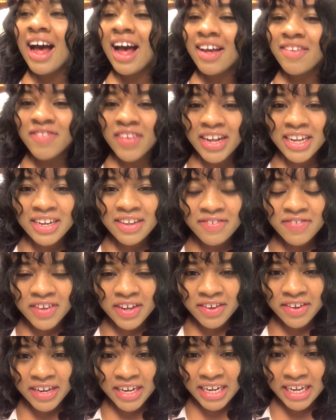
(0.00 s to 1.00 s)
I find it
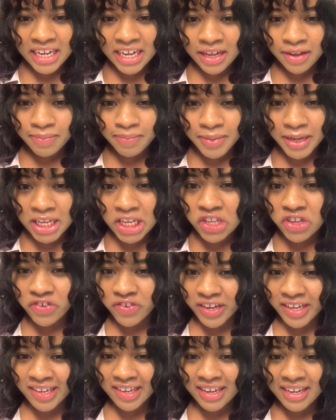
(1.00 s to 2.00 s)
very
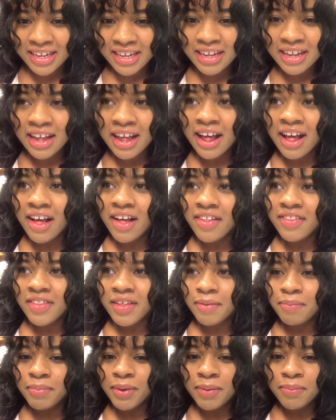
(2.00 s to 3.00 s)
interesting
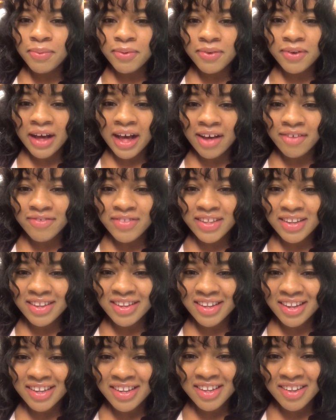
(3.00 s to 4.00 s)
that people have this
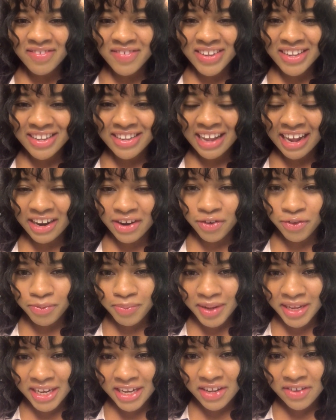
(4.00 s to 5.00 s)
sense of
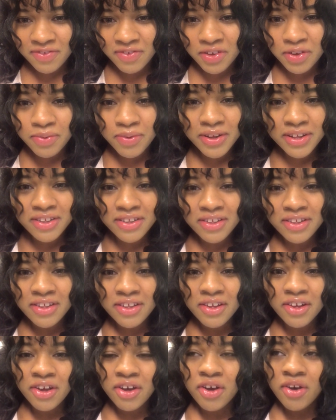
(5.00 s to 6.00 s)
entitlement, if you will,
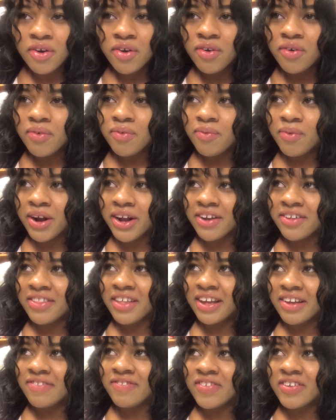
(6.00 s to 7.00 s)
where
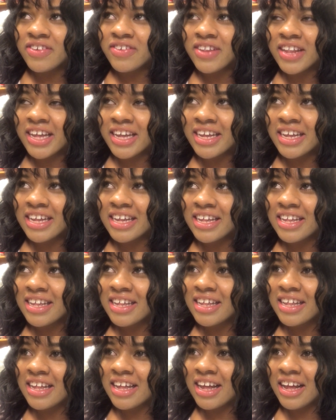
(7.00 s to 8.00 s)
they feel like,
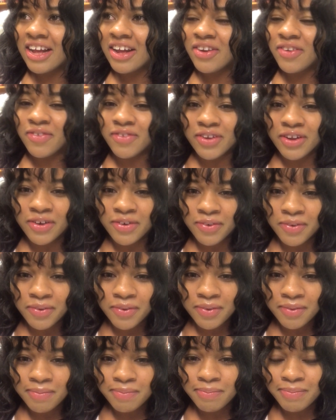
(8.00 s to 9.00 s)
I don't
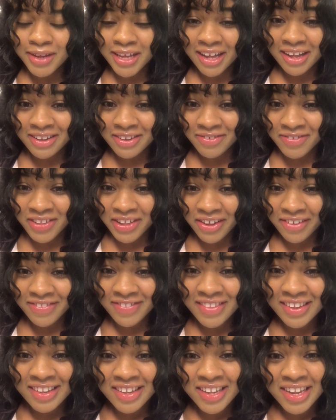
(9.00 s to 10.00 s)
know, because of their
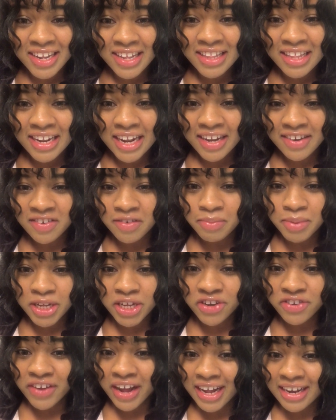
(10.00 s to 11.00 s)
ethnicity that I should
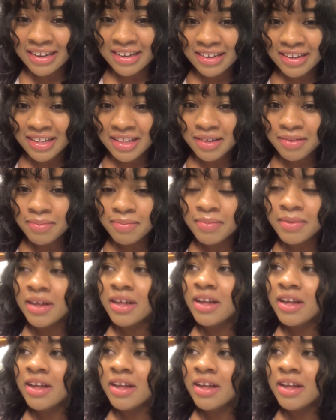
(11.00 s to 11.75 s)
be attracted to them.